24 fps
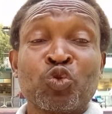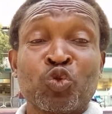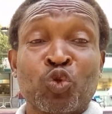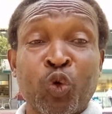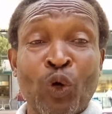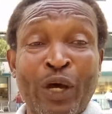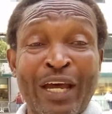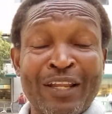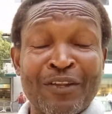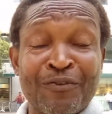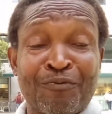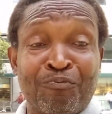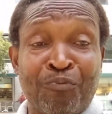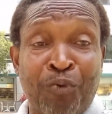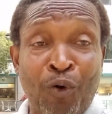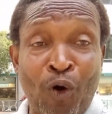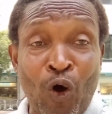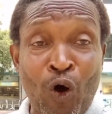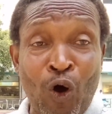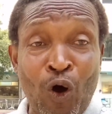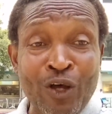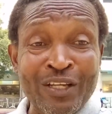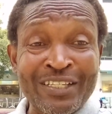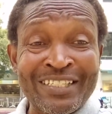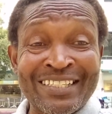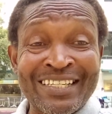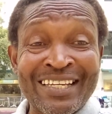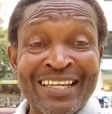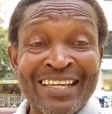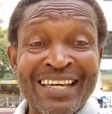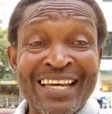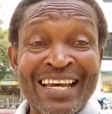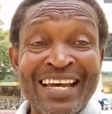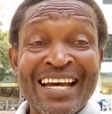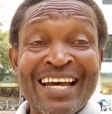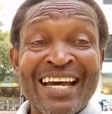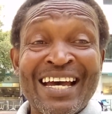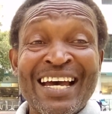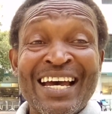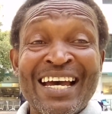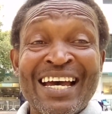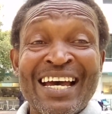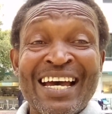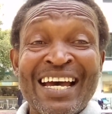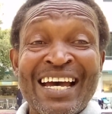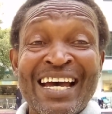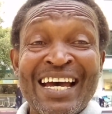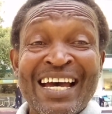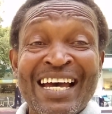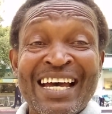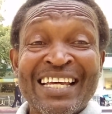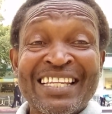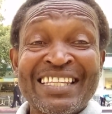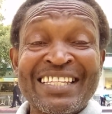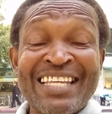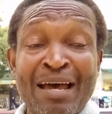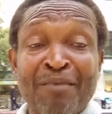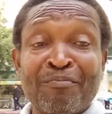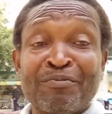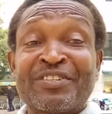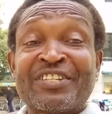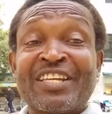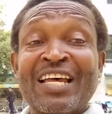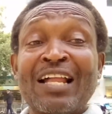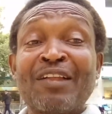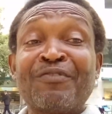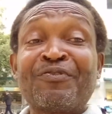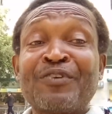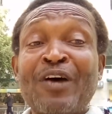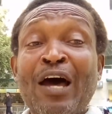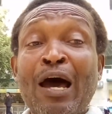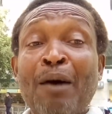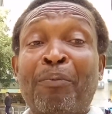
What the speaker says: to impose themselves